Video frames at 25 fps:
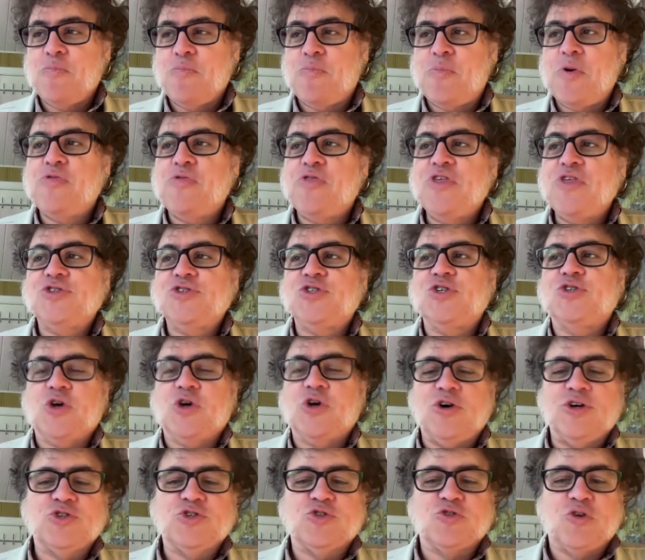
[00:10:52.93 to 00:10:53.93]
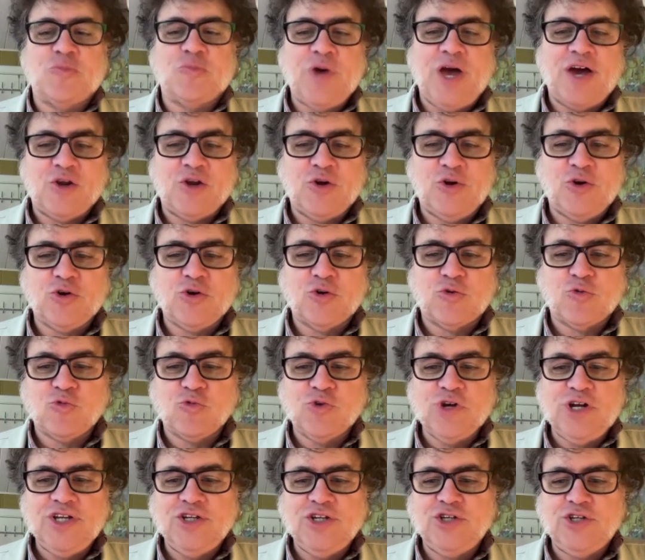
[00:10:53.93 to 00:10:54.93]
but this is also a man who could
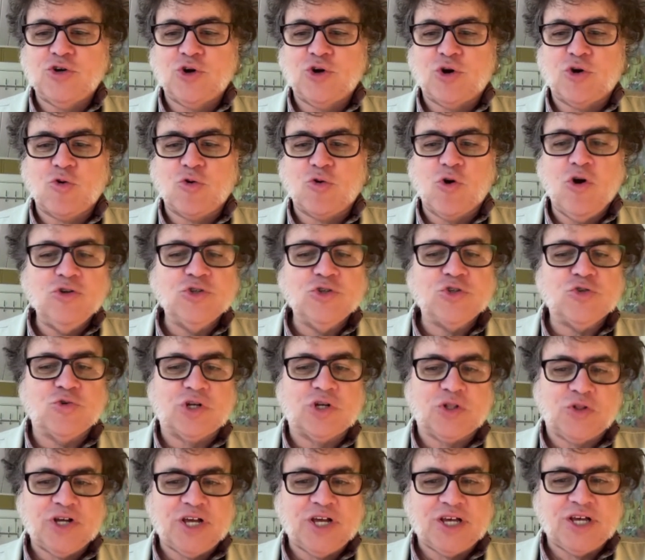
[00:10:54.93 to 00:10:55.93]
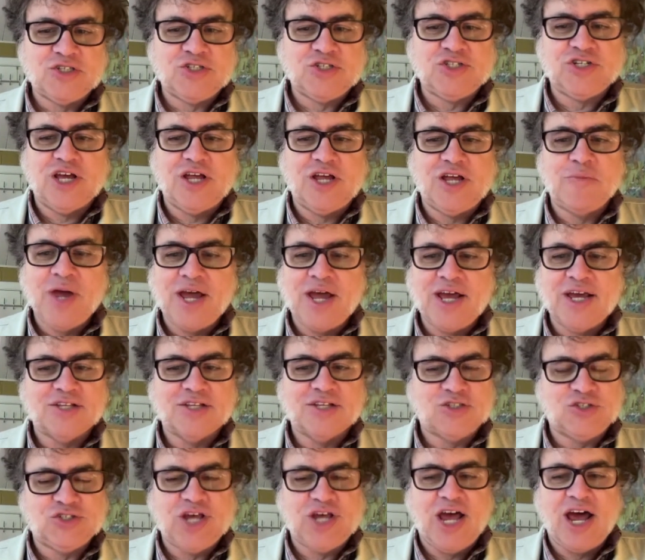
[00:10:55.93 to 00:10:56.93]
read your grocery list and make
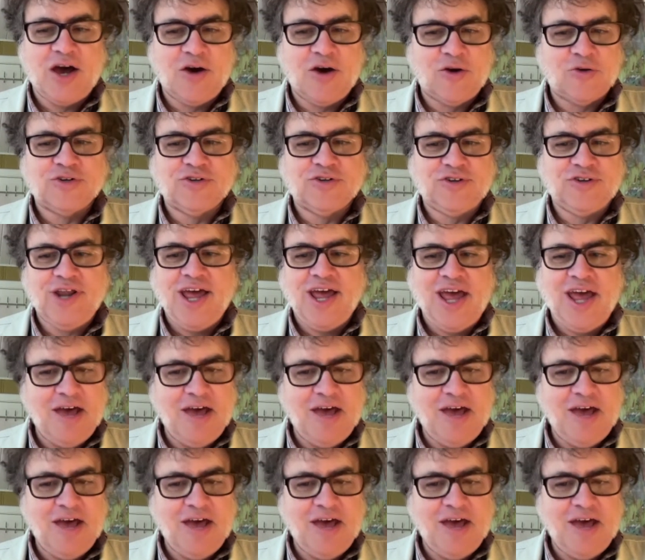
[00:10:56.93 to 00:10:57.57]
it sound